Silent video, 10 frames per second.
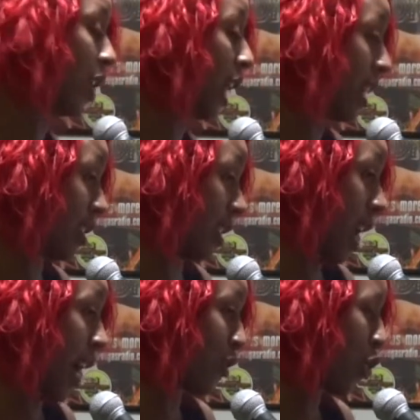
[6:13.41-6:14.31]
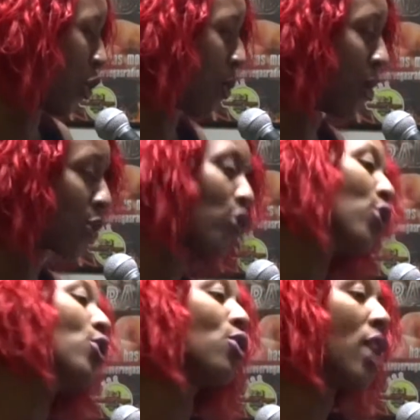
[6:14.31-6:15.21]
classes in high school, middle
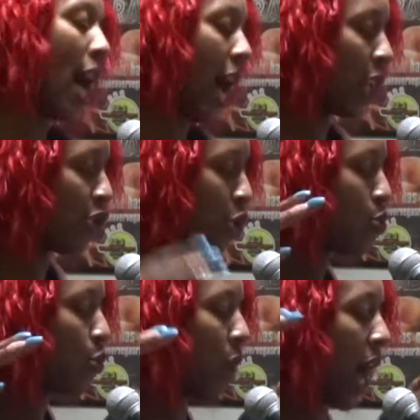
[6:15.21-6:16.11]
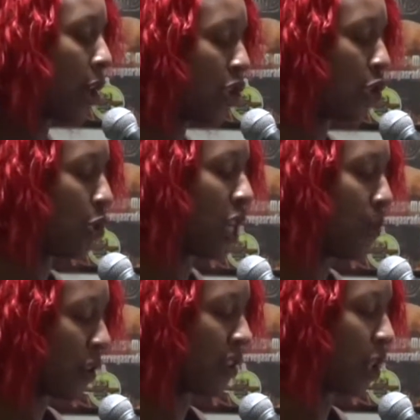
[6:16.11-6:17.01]
school? How did you
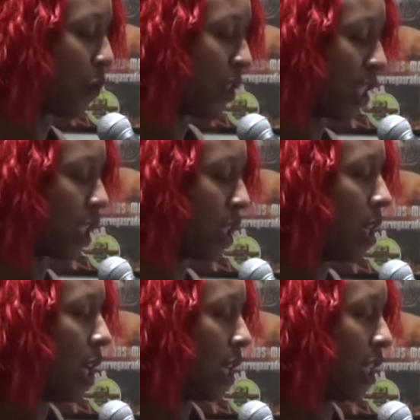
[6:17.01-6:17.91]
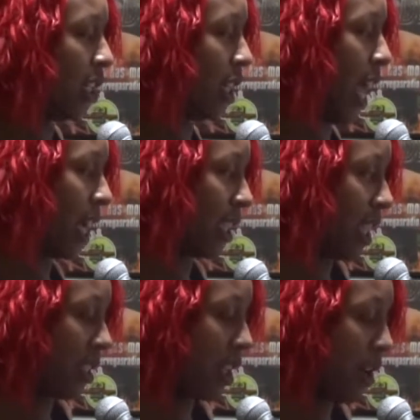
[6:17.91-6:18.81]
keep yourself into the
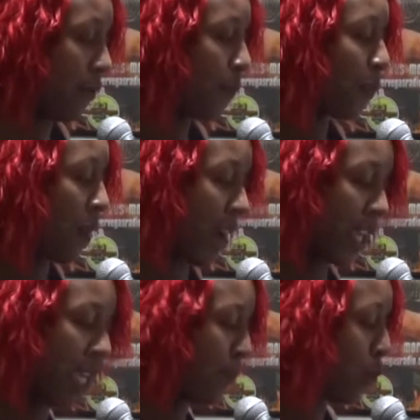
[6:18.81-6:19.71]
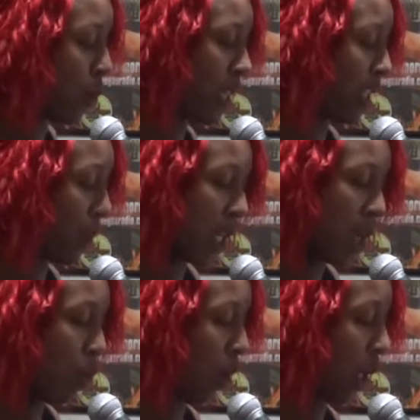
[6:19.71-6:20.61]
access of, if I keep doing this, let me
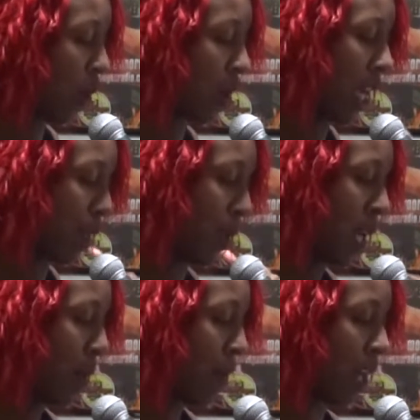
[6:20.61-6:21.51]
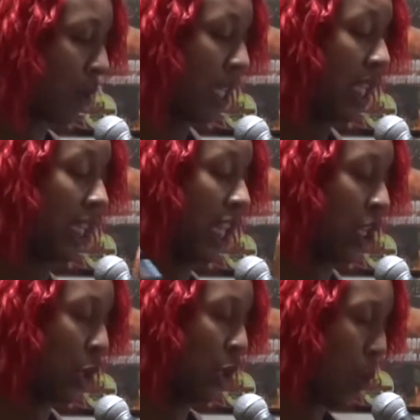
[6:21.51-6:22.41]
keep working on it, I can become better and then
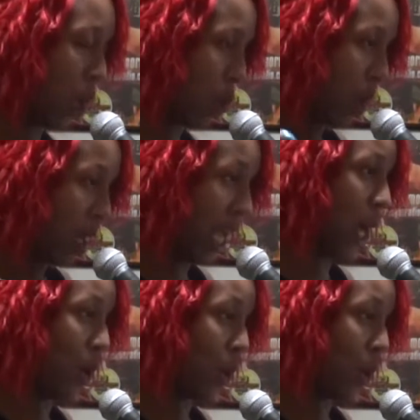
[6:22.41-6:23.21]
get you to where you are now?